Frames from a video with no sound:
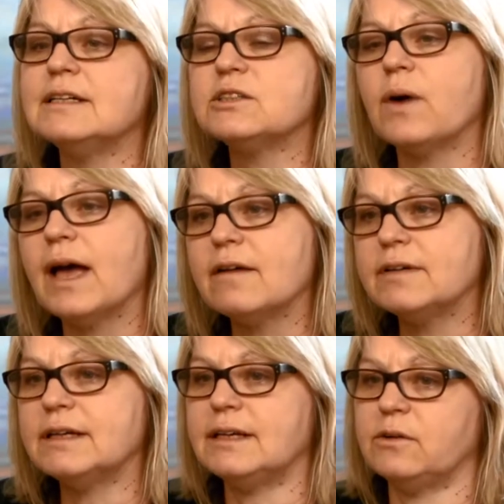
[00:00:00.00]
So
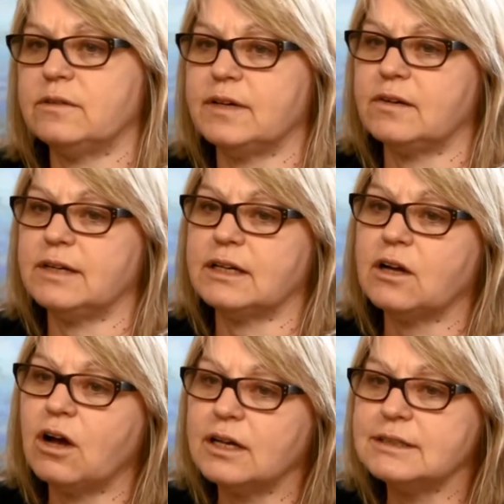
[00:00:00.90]
having an out of area
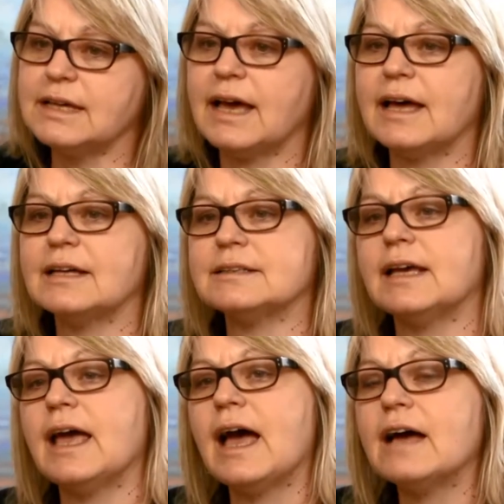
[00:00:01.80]
contact,
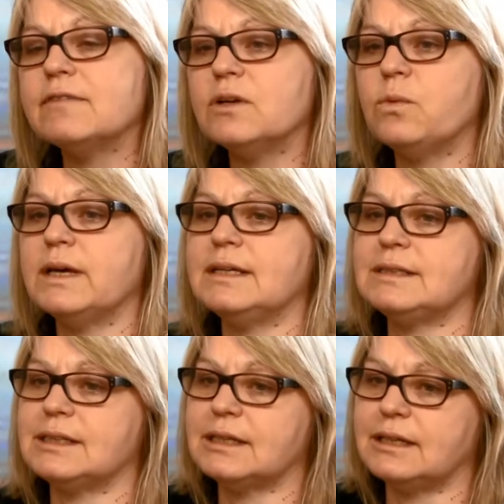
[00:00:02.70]
having
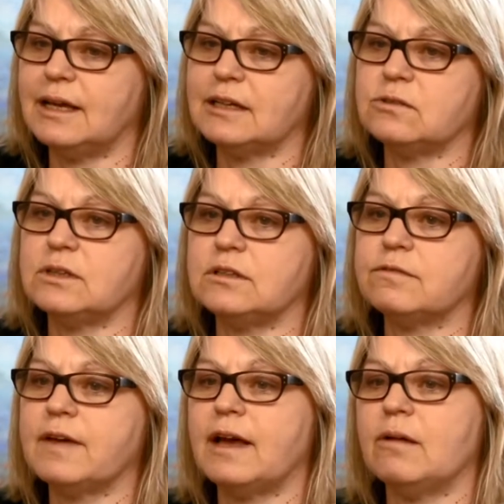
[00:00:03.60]
ways to connect with your
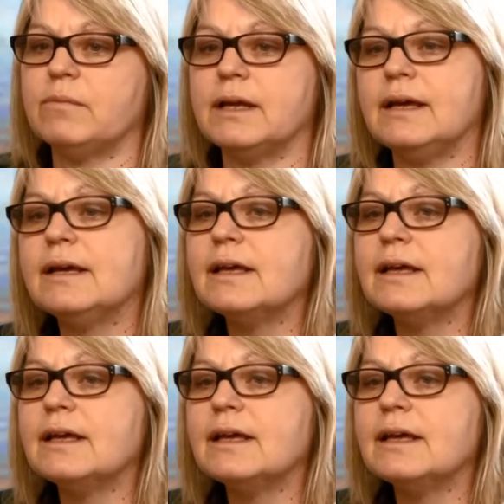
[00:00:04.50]
family,